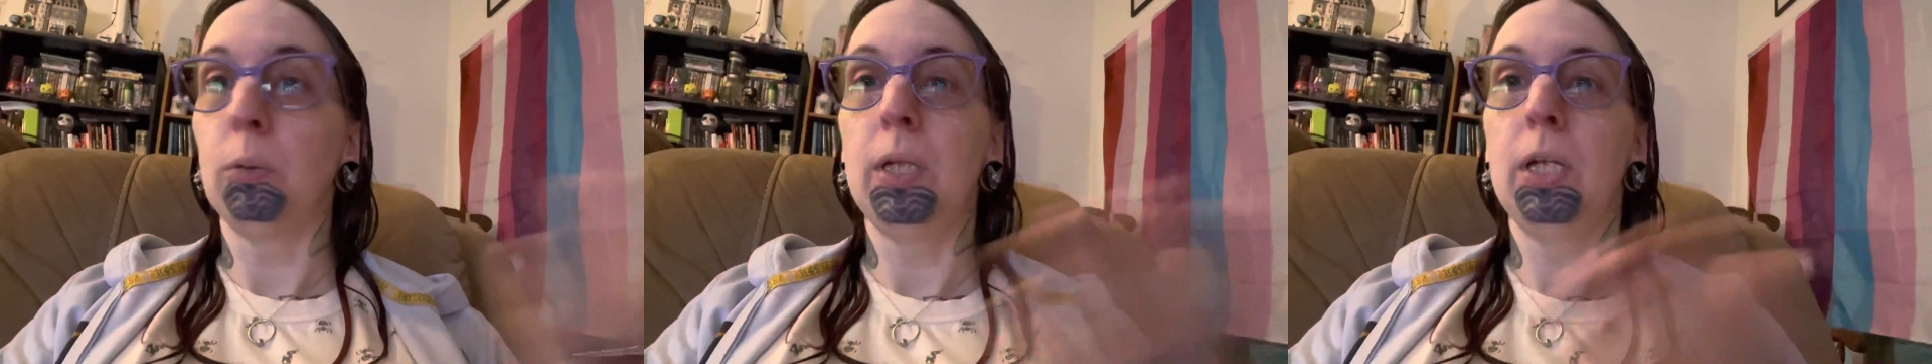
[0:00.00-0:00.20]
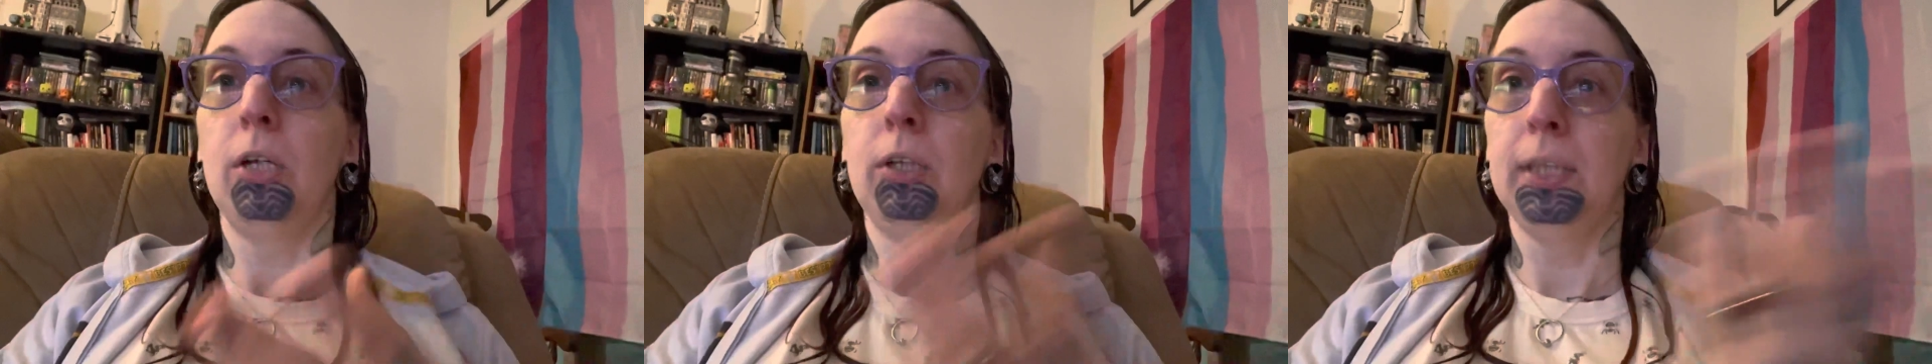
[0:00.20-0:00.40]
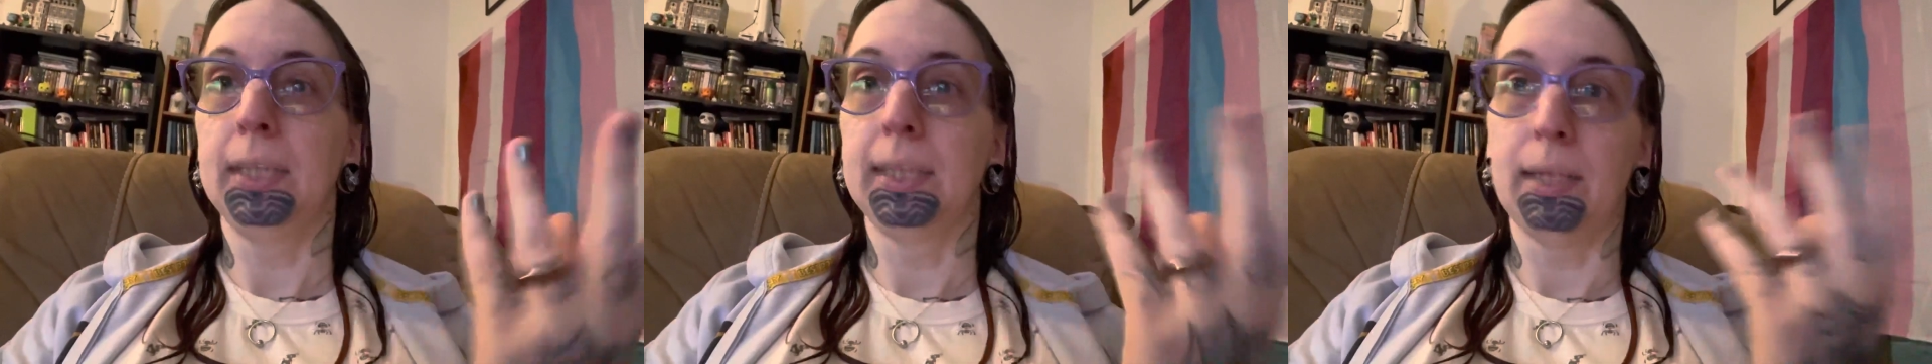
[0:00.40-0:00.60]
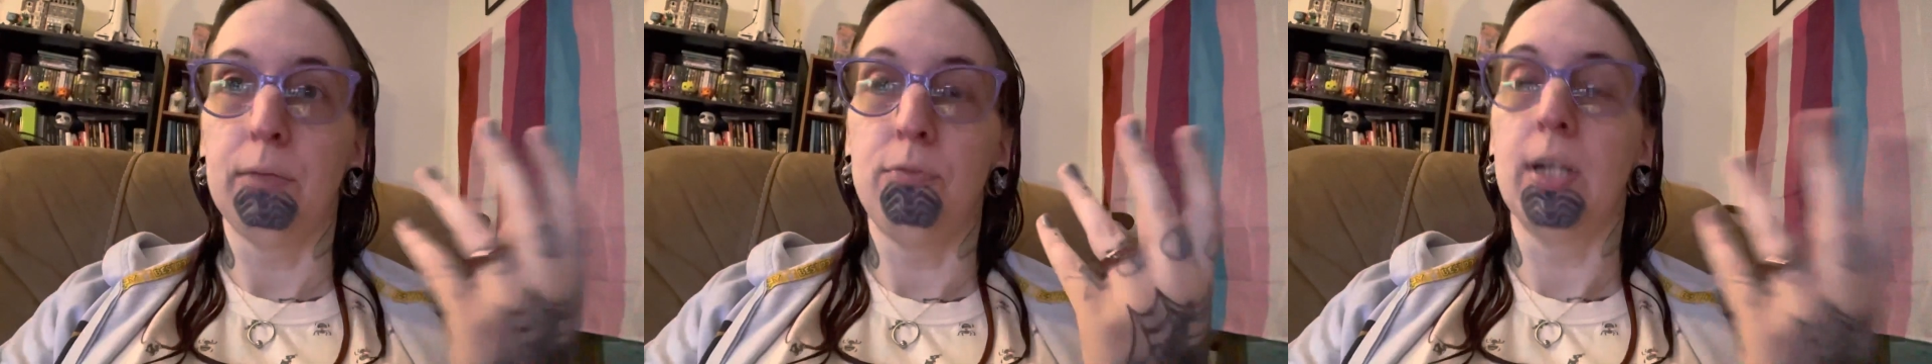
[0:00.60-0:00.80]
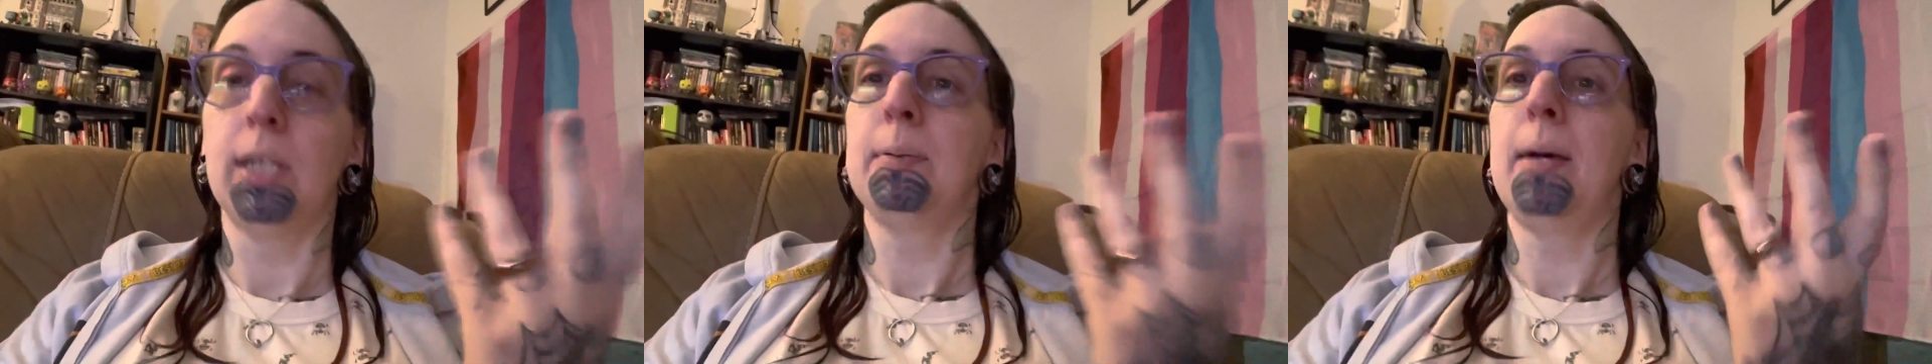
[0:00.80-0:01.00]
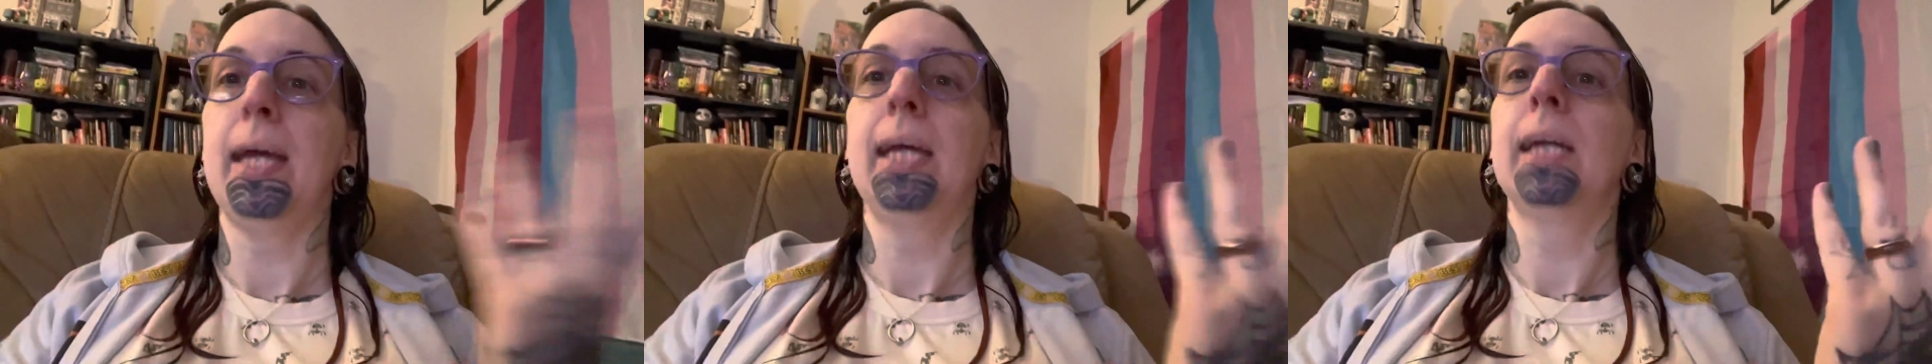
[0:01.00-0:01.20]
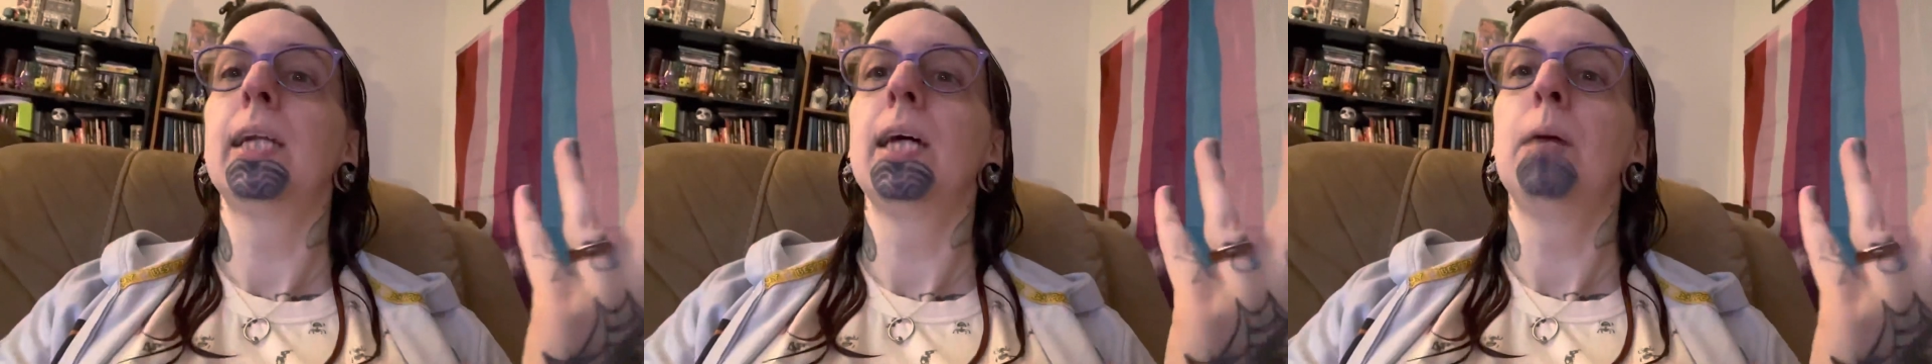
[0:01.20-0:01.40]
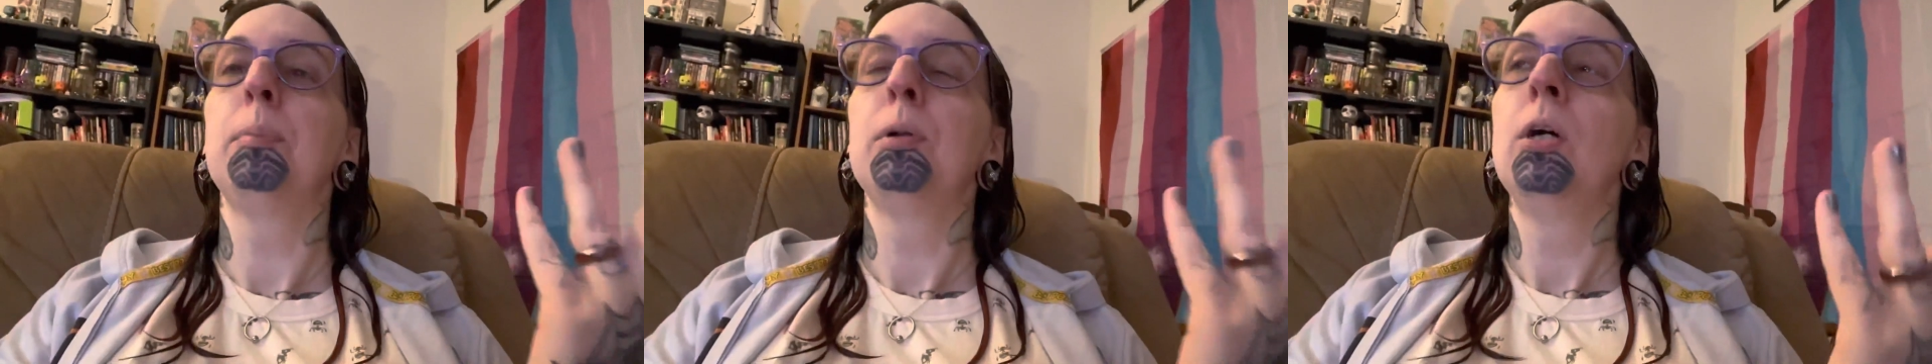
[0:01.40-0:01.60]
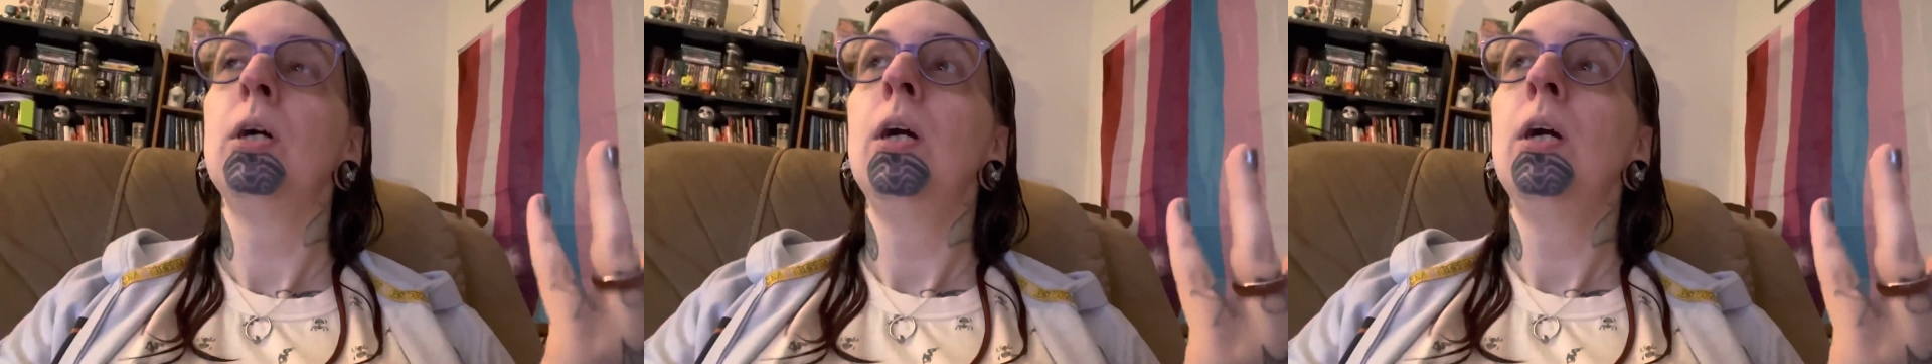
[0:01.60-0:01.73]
years since I fucked my hand up,